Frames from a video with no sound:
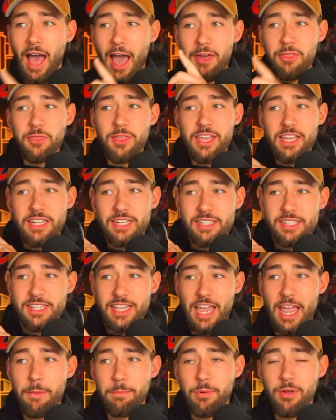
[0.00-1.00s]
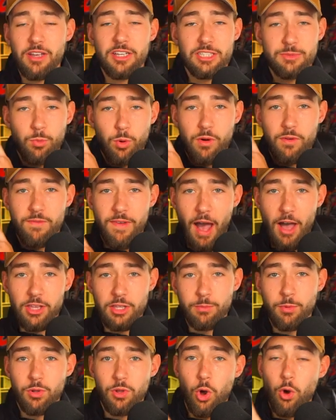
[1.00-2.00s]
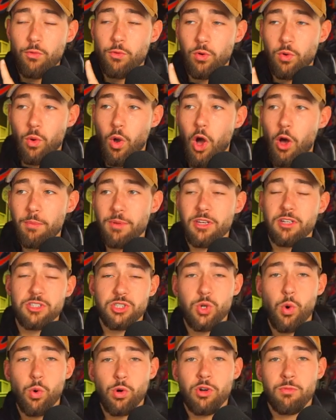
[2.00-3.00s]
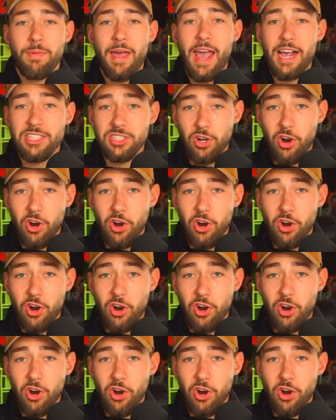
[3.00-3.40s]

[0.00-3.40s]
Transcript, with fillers: I think Tampa is more valuable overall because cornerbacks